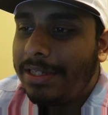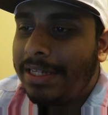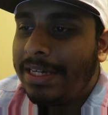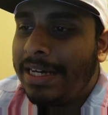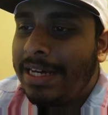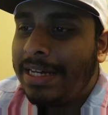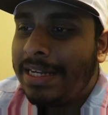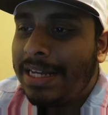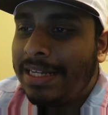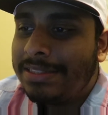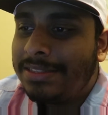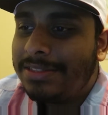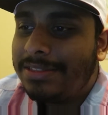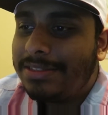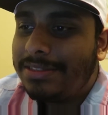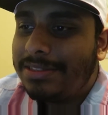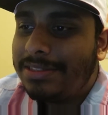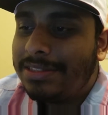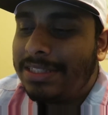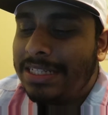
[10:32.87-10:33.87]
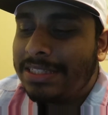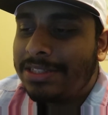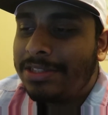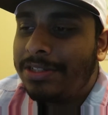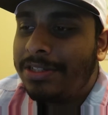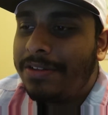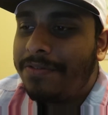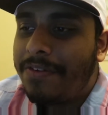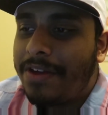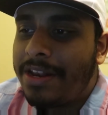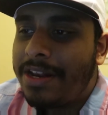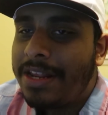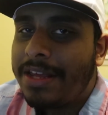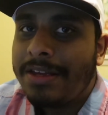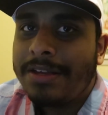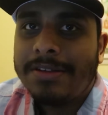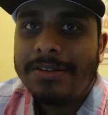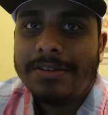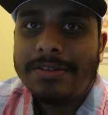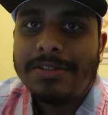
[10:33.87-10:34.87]
Yeah, that's good
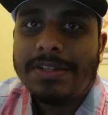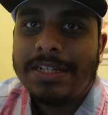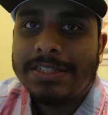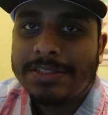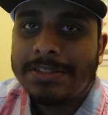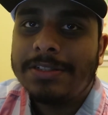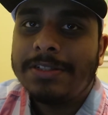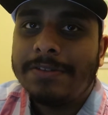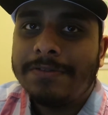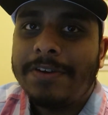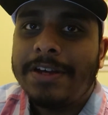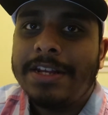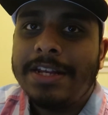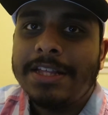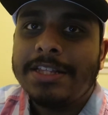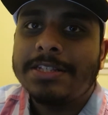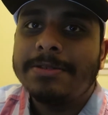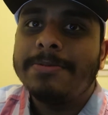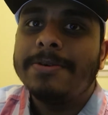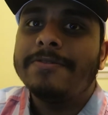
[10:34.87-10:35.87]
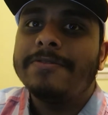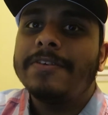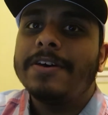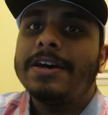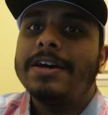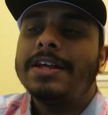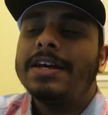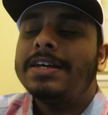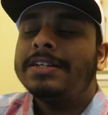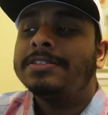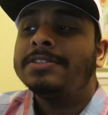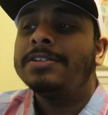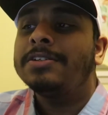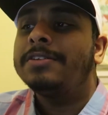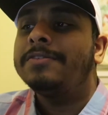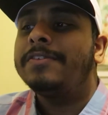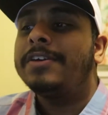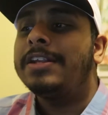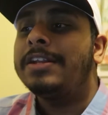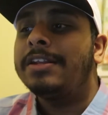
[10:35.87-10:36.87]
defending. That's good defending, to be fair. That is good
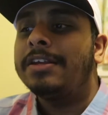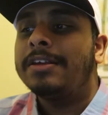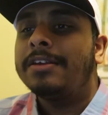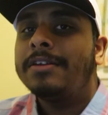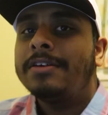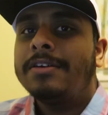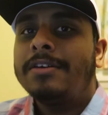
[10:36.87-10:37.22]
defending.